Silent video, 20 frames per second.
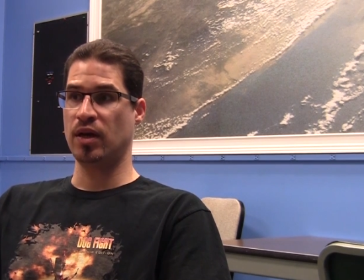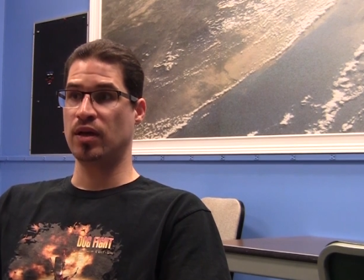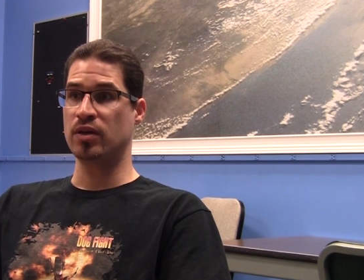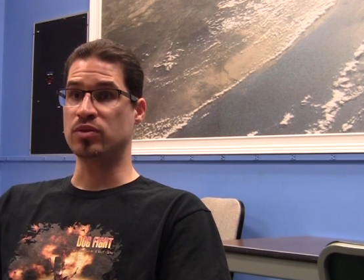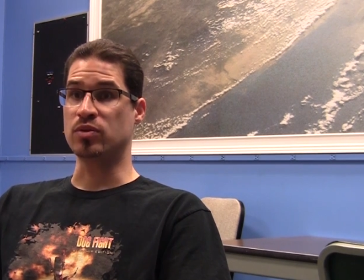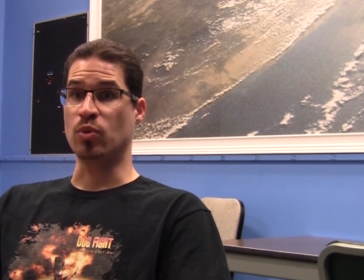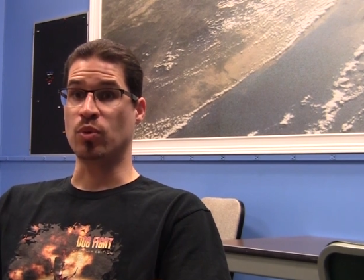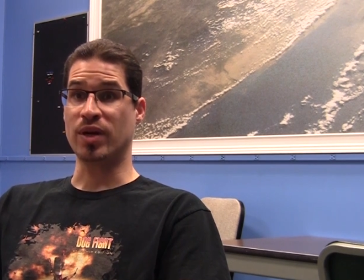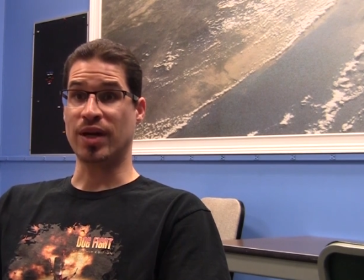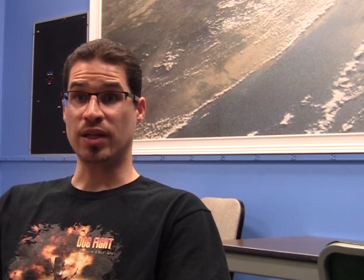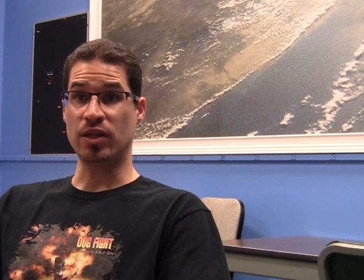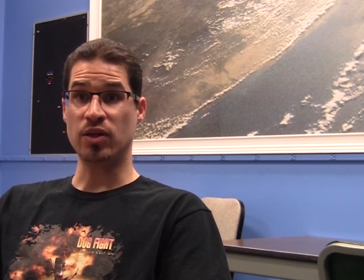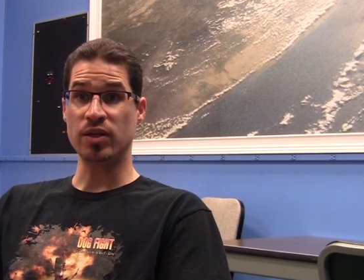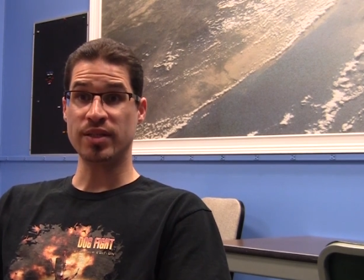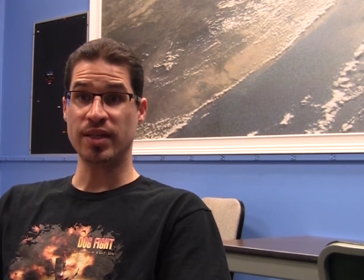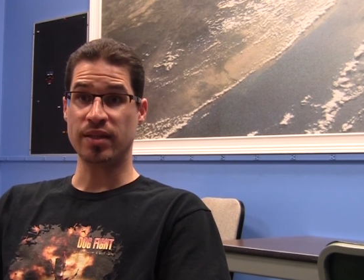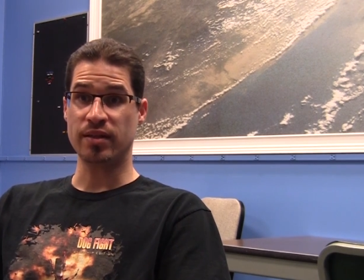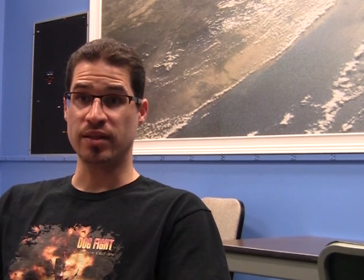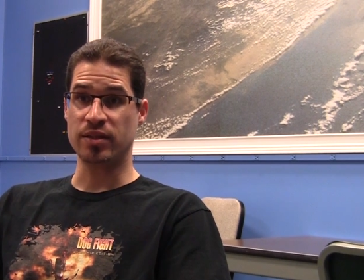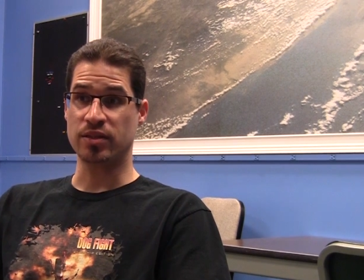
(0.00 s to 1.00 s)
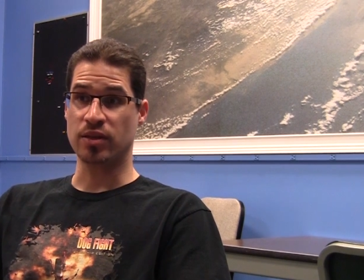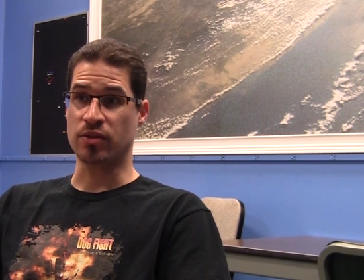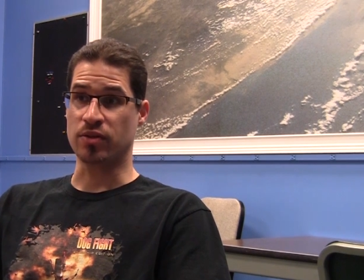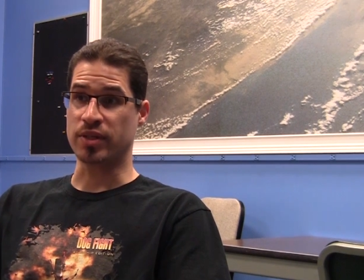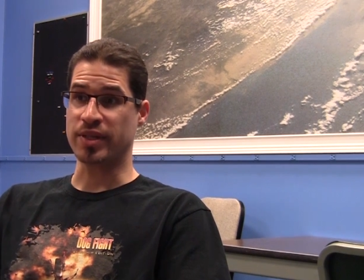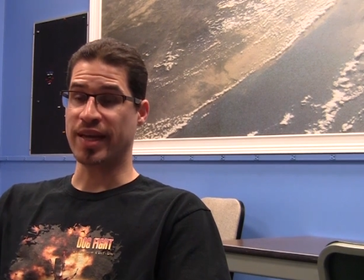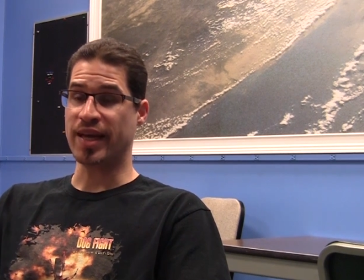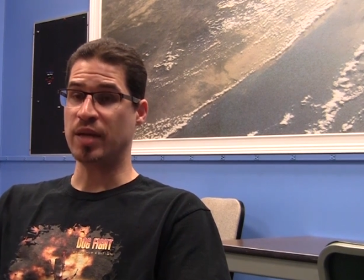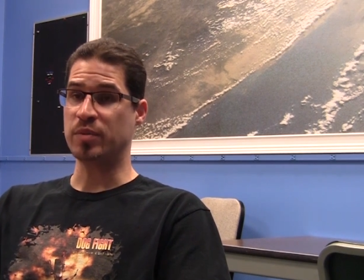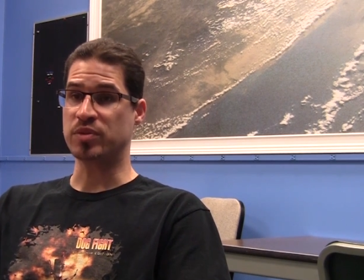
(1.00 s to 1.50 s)
So when I looked at these other
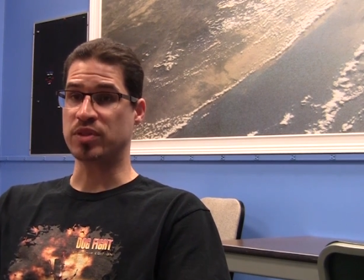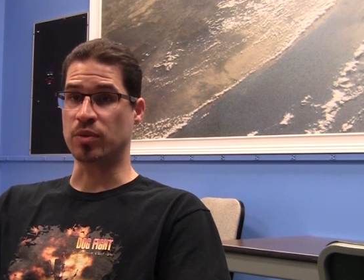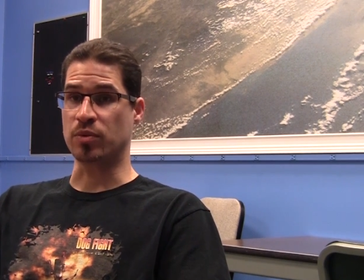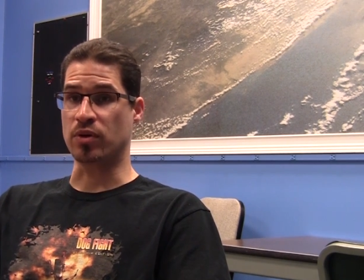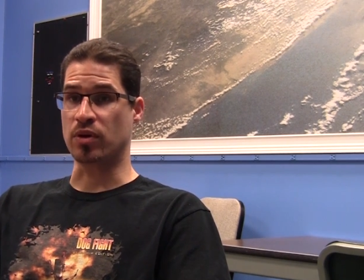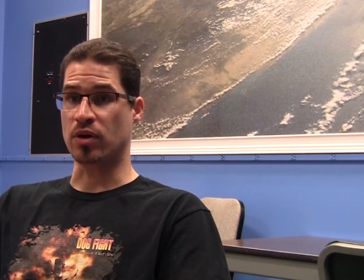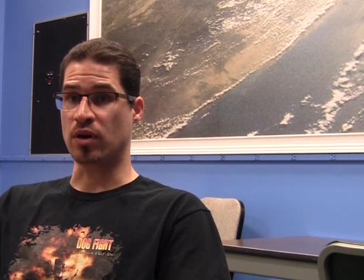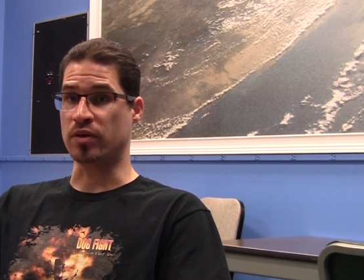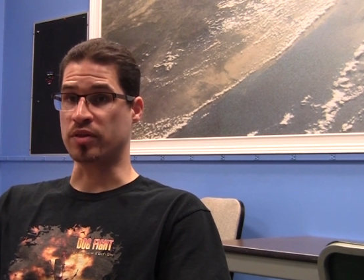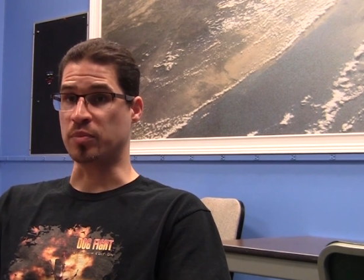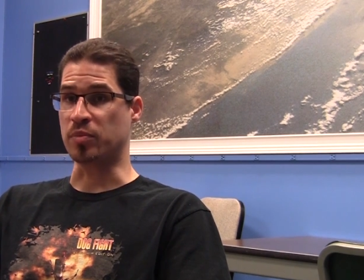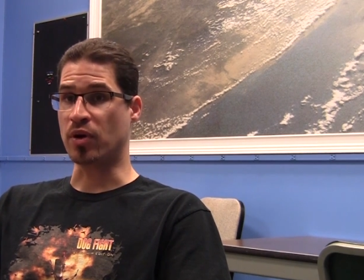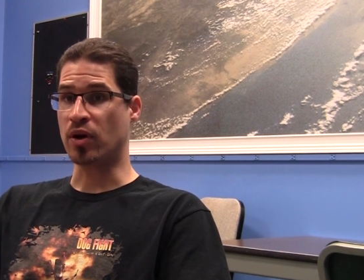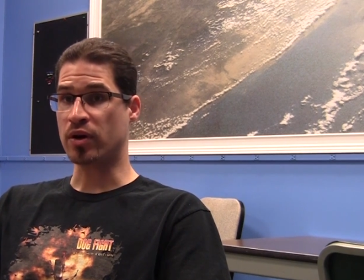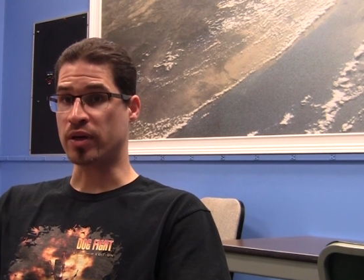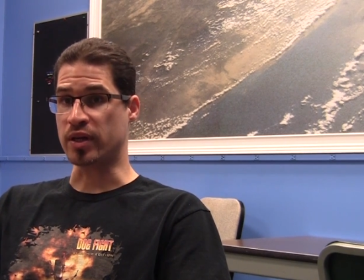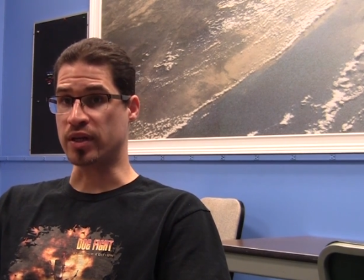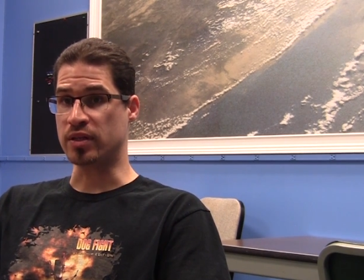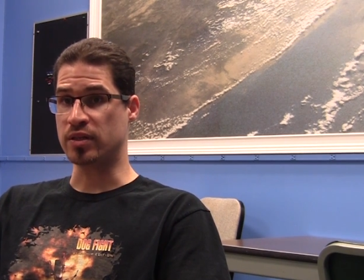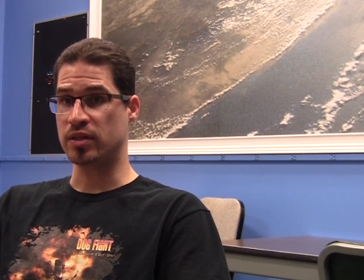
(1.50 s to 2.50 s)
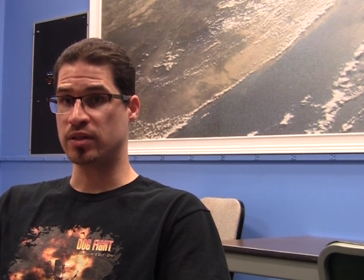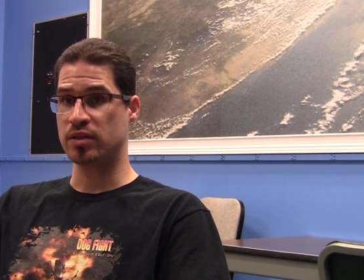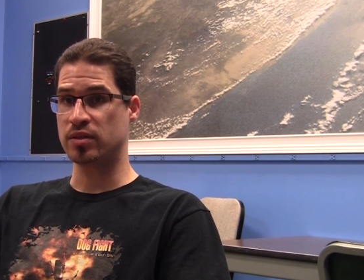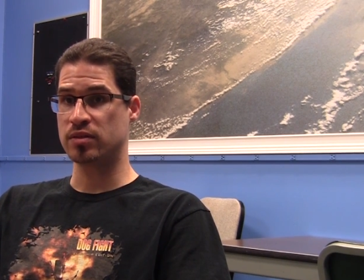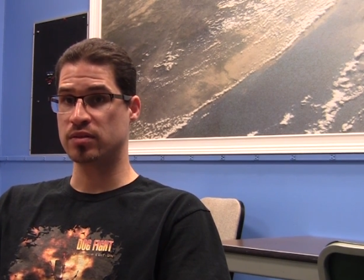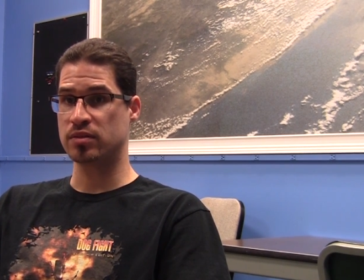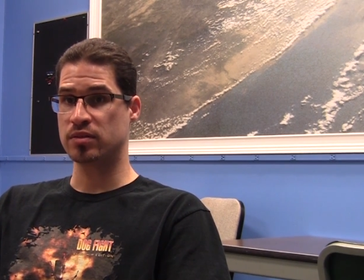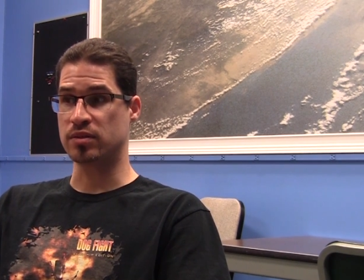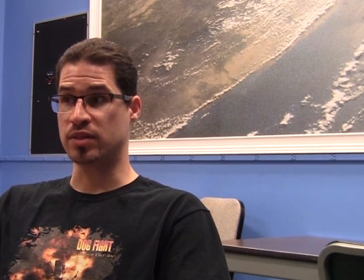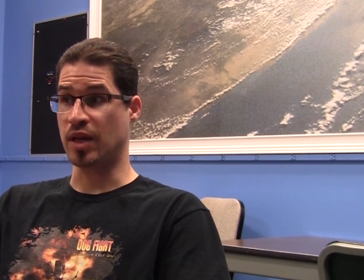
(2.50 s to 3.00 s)
games that were on the market,
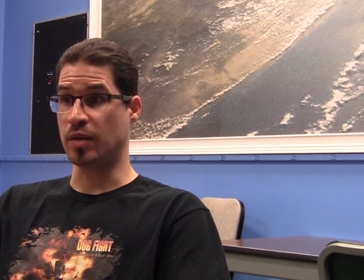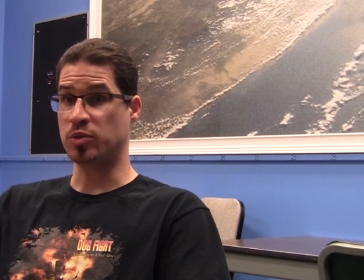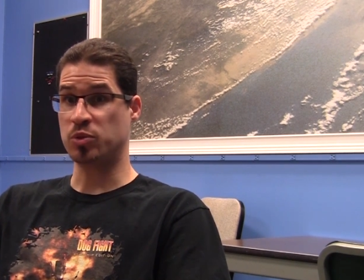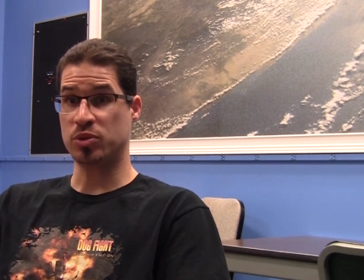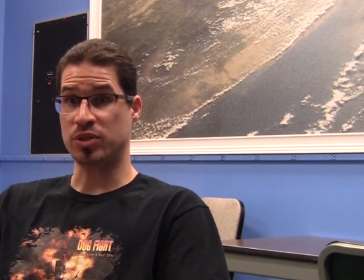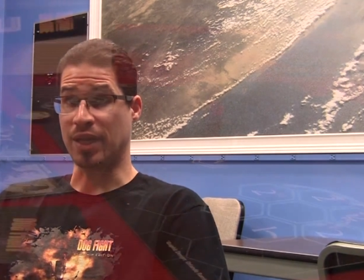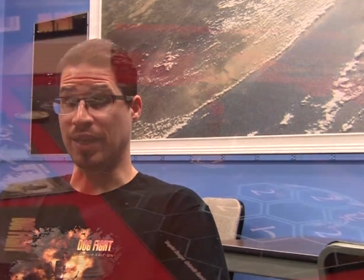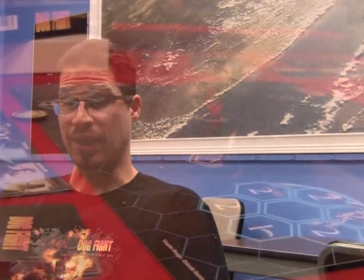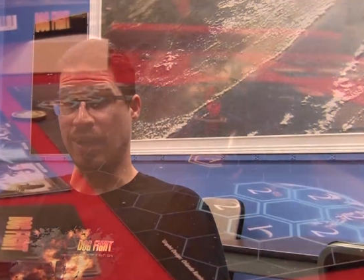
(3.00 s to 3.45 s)
games which I